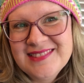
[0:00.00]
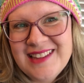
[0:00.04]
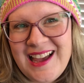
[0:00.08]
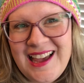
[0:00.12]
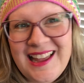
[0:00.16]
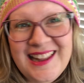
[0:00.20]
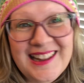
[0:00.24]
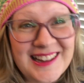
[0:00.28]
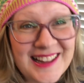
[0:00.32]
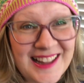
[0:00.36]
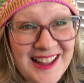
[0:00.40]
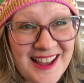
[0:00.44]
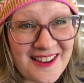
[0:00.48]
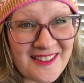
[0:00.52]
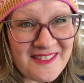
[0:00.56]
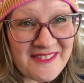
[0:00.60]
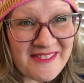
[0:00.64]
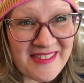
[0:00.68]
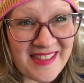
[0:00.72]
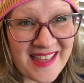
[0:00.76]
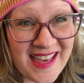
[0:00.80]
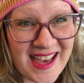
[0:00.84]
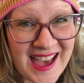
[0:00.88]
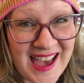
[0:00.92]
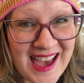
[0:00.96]
I love
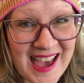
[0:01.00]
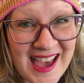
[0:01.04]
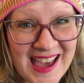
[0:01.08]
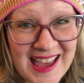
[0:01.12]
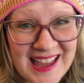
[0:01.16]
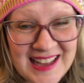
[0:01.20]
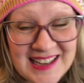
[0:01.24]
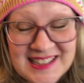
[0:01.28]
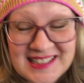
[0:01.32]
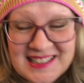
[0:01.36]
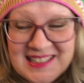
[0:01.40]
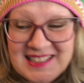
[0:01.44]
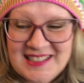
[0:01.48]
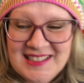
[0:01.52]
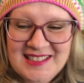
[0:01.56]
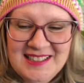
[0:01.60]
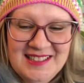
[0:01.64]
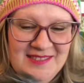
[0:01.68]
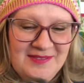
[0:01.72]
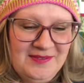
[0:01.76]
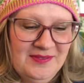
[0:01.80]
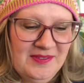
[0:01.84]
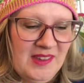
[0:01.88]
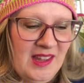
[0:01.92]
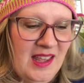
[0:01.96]
that.
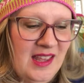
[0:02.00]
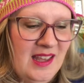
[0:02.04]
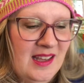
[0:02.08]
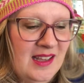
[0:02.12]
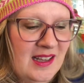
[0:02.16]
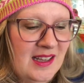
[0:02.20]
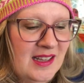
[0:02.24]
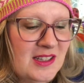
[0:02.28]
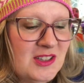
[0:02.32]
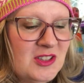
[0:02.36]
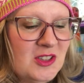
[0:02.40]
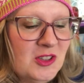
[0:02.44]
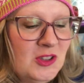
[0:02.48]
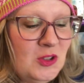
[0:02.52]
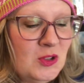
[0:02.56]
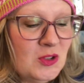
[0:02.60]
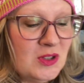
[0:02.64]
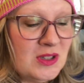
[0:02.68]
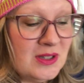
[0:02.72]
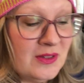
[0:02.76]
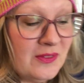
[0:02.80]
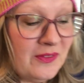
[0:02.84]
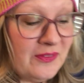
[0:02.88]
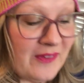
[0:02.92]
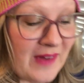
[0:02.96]
So you
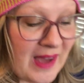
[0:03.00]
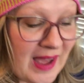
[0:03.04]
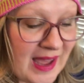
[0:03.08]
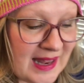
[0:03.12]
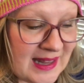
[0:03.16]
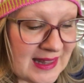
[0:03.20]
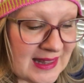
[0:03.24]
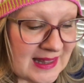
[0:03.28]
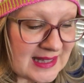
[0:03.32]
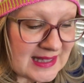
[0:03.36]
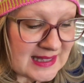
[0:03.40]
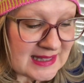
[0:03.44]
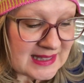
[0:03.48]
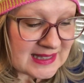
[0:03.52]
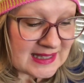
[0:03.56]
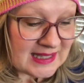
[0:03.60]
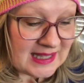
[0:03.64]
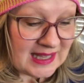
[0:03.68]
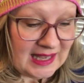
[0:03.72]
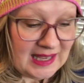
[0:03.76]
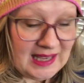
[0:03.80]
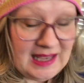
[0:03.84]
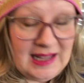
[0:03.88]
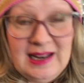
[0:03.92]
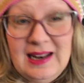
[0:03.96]
can find this
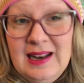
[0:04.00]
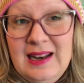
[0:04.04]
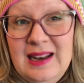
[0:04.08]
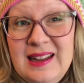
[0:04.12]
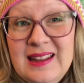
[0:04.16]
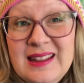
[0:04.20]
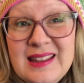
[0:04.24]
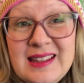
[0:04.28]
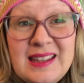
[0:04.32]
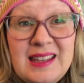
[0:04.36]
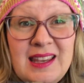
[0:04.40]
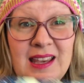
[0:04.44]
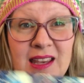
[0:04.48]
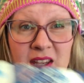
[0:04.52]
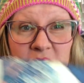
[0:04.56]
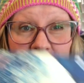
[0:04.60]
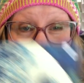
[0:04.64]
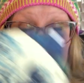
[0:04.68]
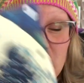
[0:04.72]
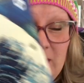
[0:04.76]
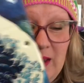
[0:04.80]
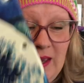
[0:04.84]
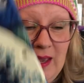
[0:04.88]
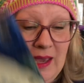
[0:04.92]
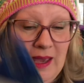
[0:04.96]
kit, and in the kit
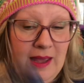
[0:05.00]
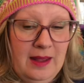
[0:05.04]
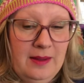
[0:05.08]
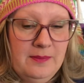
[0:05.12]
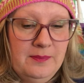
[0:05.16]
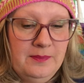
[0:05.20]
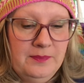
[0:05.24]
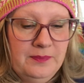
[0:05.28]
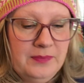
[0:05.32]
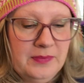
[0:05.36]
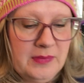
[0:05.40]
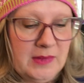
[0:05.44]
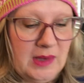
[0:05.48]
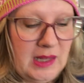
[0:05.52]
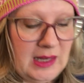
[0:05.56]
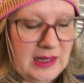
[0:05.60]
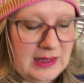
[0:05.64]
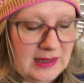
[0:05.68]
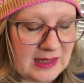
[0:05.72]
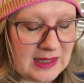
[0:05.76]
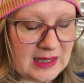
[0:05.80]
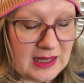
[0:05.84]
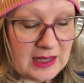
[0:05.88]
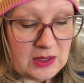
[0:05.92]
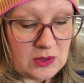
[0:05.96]
you get
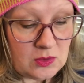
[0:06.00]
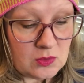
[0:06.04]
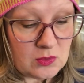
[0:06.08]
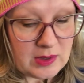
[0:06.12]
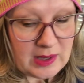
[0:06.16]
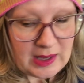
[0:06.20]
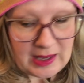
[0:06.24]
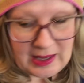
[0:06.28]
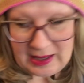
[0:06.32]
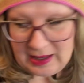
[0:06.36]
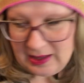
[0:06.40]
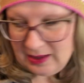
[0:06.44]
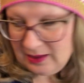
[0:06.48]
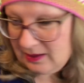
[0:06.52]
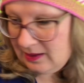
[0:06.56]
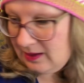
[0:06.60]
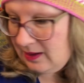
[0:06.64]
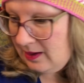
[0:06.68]
you get